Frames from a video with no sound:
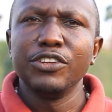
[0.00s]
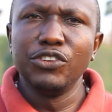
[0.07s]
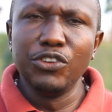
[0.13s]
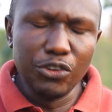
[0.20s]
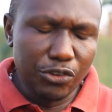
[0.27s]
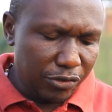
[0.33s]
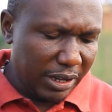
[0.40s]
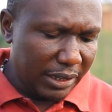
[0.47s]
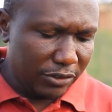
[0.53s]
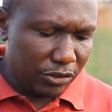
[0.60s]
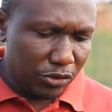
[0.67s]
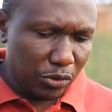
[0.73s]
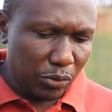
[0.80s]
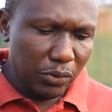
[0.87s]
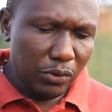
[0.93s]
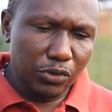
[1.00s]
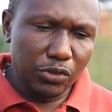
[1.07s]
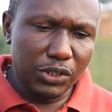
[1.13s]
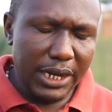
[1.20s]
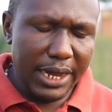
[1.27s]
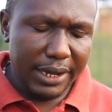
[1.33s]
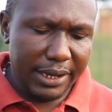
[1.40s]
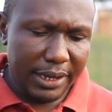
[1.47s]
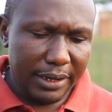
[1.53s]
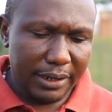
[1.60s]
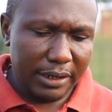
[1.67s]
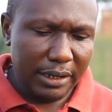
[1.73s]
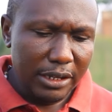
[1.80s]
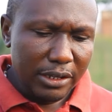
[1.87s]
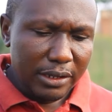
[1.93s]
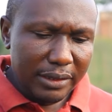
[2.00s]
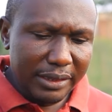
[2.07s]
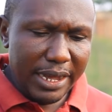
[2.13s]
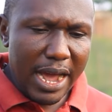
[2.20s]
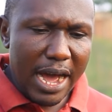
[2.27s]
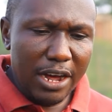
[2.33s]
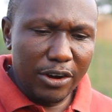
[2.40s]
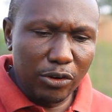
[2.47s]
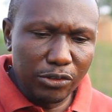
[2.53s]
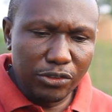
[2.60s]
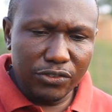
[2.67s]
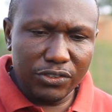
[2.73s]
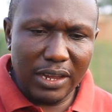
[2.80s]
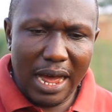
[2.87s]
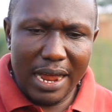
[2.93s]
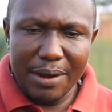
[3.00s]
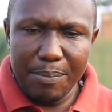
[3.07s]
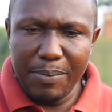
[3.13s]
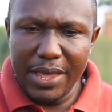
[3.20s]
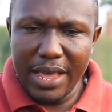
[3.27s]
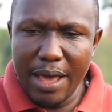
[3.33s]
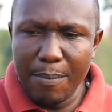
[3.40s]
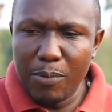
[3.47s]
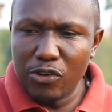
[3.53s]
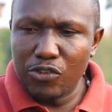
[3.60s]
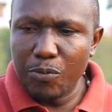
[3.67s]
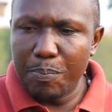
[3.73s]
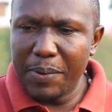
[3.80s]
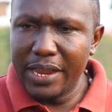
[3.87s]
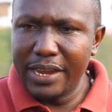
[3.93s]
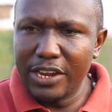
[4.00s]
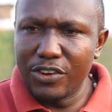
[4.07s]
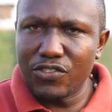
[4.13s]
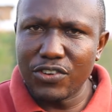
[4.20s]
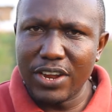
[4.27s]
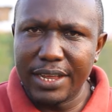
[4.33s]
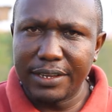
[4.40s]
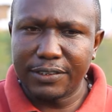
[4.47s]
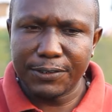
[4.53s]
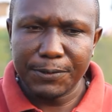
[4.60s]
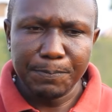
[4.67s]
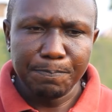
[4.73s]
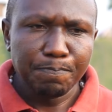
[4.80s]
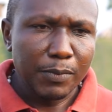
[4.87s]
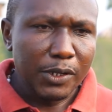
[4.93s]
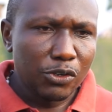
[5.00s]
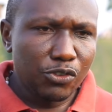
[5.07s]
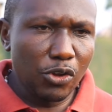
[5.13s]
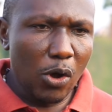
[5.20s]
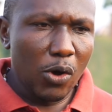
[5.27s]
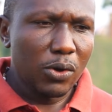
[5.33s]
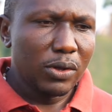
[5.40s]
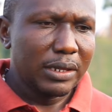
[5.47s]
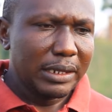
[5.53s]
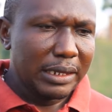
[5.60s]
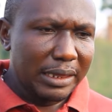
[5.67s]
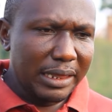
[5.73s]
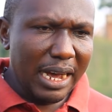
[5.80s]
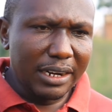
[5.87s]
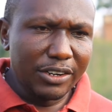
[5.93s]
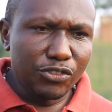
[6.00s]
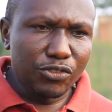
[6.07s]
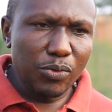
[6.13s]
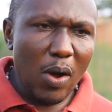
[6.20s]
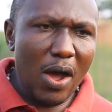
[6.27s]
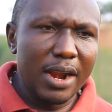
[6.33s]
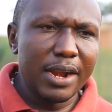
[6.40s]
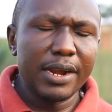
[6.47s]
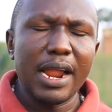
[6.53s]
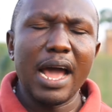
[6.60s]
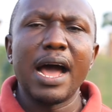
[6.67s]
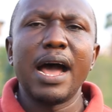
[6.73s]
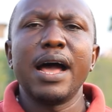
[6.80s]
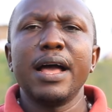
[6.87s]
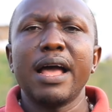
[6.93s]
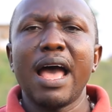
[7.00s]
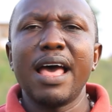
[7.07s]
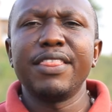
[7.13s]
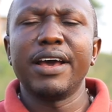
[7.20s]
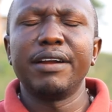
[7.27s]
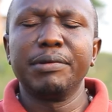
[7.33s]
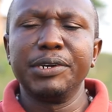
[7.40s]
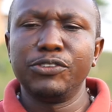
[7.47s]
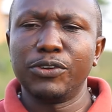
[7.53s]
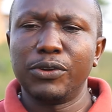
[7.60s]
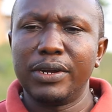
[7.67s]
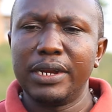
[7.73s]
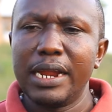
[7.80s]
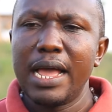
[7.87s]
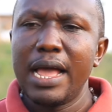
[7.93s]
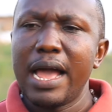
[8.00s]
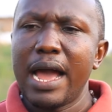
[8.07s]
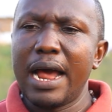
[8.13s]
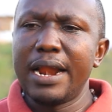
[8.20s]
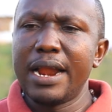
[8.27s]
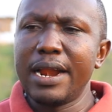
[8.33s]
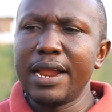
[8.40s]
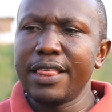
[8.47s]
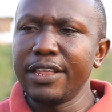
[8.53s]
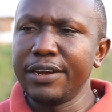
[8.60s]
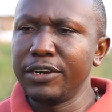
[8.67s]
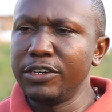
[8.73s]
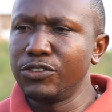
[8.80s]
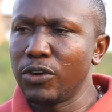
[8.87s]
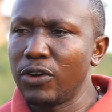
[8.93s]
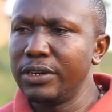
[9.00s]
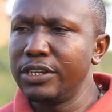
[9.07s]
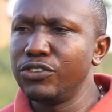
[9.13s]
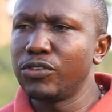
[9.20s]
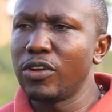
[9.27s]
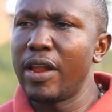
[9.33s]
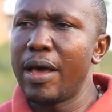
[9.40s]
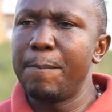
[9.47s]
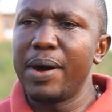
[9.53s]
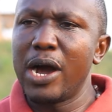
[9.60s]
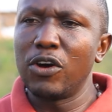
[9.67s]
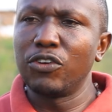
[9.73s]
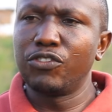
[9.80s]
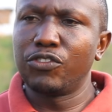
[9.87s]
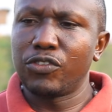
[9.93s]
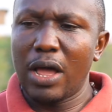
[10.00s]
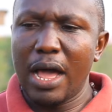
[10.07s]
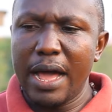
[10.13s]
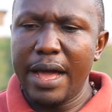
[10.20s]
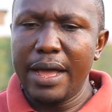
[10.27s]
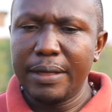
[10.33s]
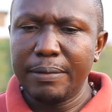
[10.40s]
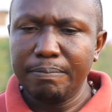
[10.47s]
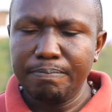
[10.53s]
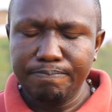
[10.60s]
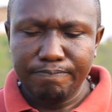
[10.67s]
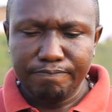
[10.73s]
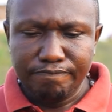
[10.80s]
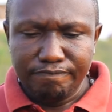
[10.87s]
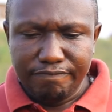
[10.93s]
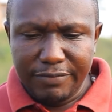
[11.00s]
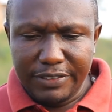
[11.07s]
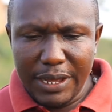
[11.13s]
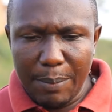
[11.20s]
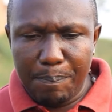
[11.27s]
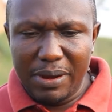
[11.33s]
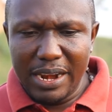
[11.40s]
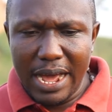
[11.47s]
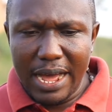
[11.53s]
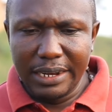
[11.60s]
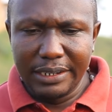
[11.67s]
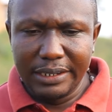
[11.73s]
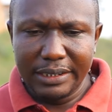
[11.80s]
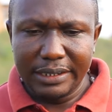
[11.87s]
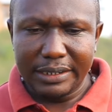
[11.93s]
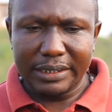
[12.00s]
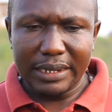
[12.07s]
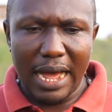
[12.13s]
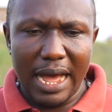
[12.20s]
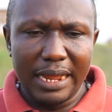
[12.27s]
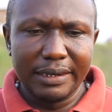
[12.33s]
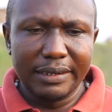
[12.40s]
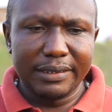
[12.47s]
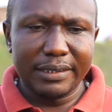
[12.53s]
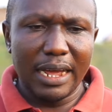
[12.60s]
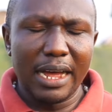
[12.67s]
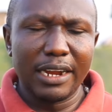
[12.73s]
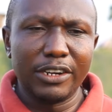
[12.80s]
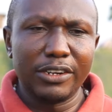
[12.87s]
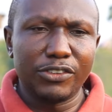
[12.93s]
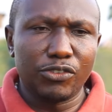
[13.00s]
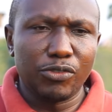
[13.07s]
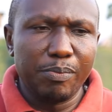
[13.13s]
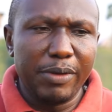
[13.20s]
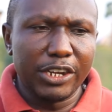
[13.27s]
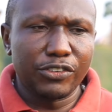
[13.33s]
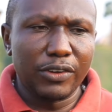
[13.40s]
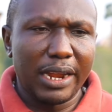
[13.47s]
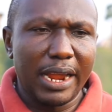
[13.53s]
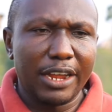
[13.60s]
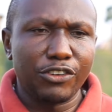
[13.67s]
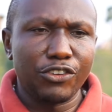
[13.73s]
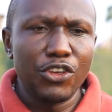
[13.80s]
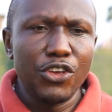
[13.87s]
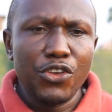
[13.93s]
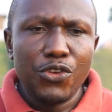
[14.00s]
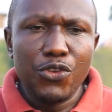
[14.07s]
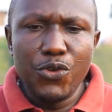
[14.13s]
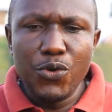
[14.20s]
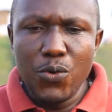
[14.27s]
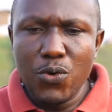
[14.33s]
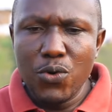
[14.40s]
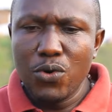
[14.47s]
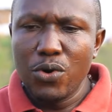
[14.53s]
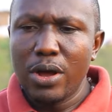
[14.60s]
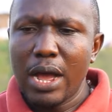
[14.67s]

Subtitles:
nutrients to take in. Their roots can be able to penetrate. So that is one other reason. Another reason is all about the planning and to make sure that you